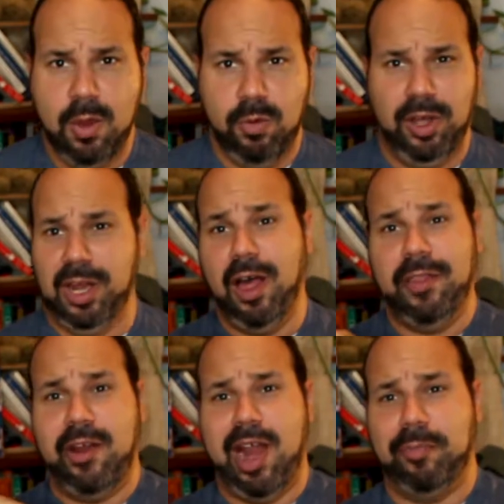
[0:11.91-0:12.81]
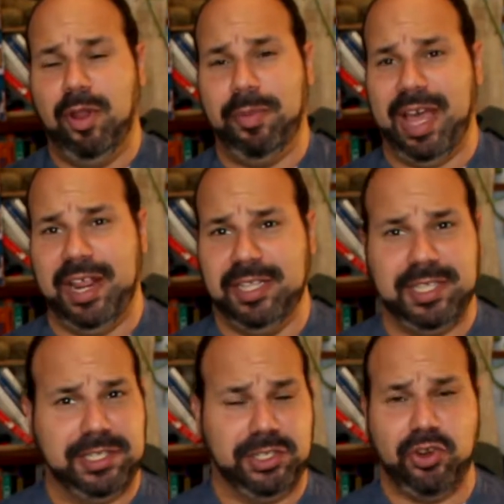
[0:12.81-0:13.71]
Well, hello there, AppleBites.
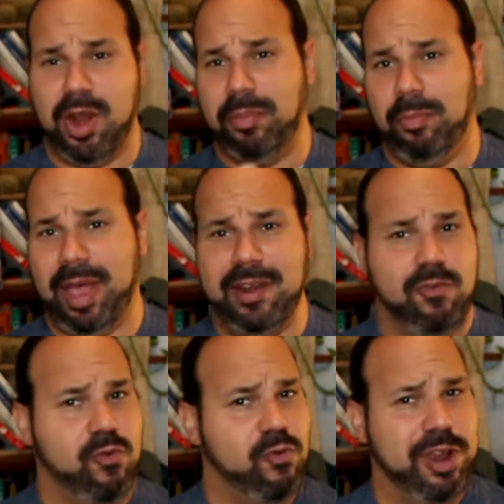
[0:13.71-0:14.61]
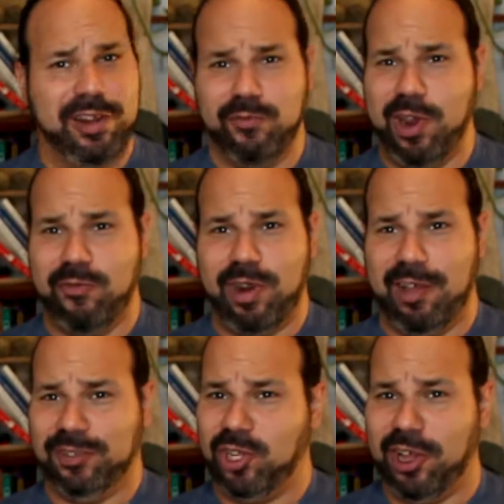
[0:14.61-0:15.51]
This is your AppleBite Written Writ
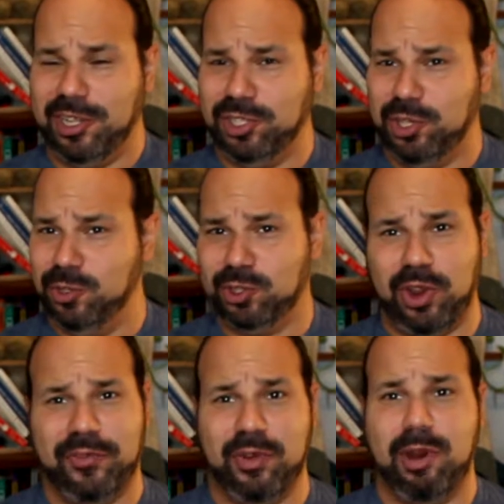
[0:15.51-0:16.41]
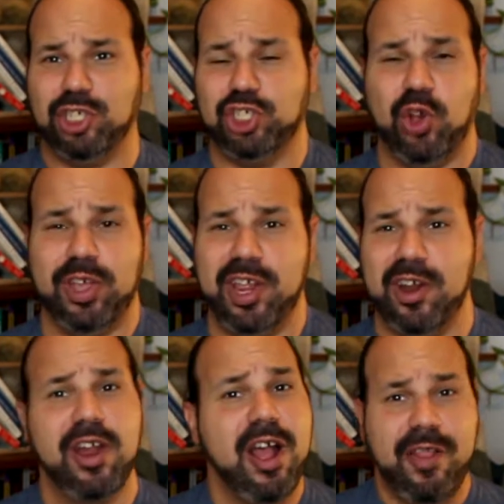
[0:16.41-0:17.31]
Ralph talking to you straight from our show
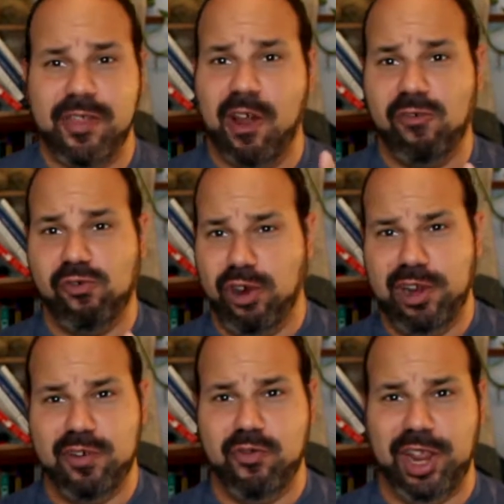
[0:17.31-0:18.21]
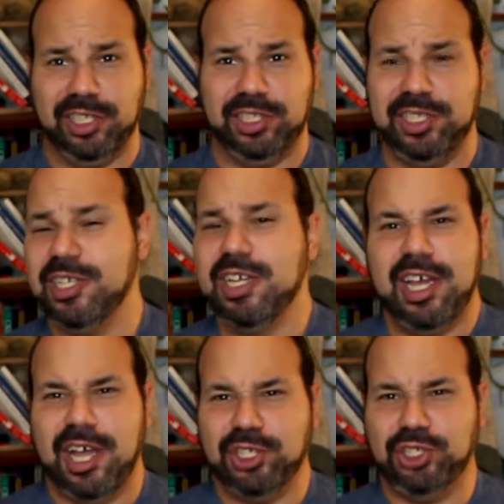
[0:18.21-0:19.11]
here, The Written Writ.
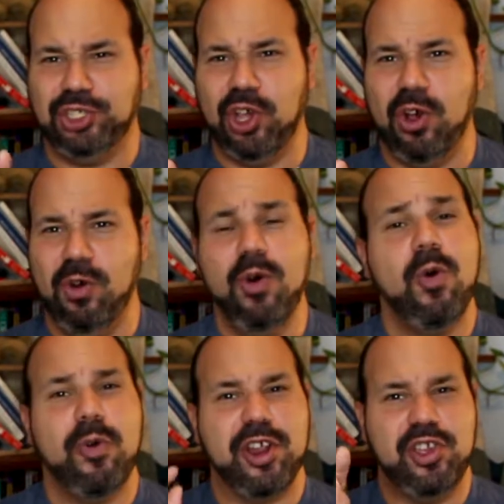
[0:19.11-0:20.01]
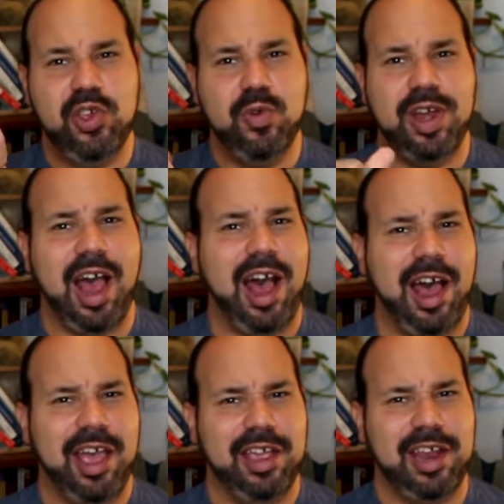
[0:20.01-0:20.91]
A show where you and
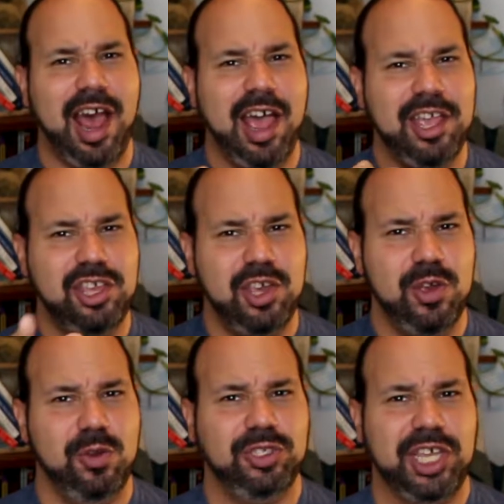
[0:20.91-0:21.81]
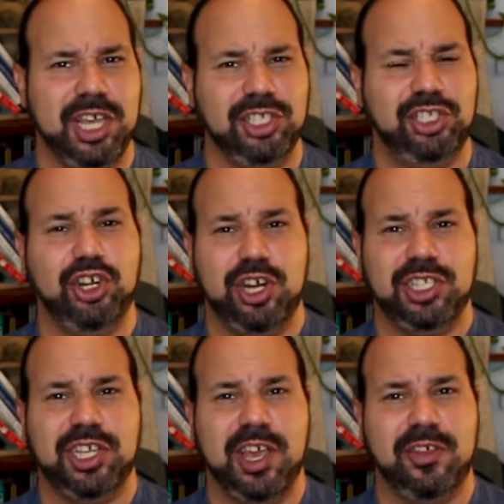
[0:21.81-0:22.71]
I and you take a journey
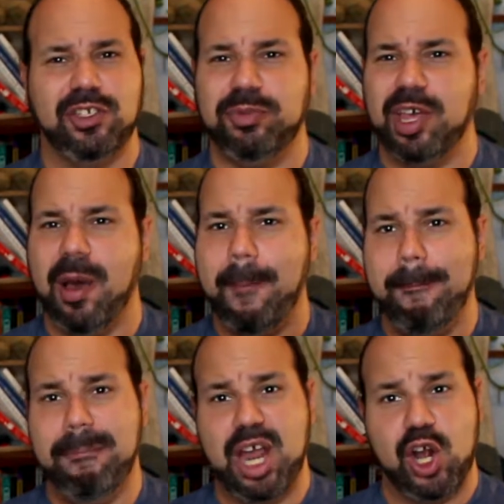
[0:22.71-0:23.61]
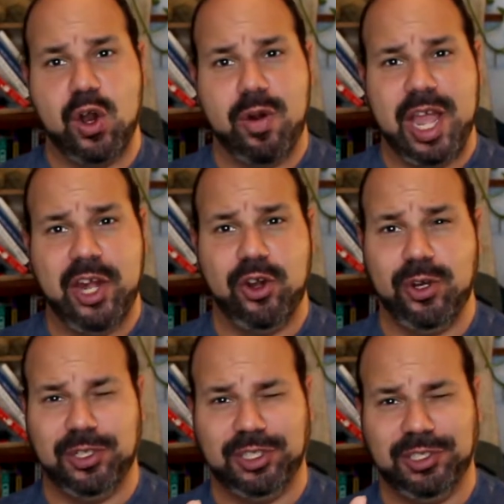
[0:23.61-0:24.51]
together to become better
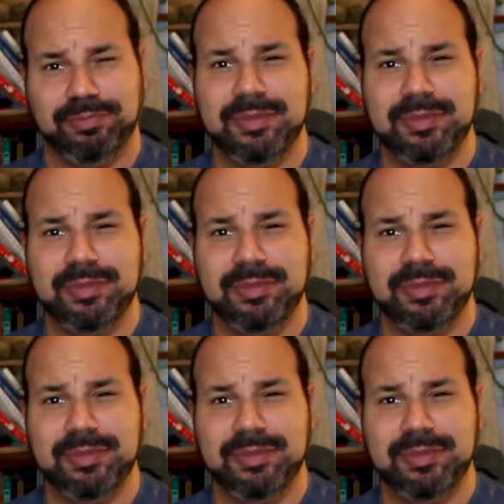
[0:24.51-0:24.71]
writers.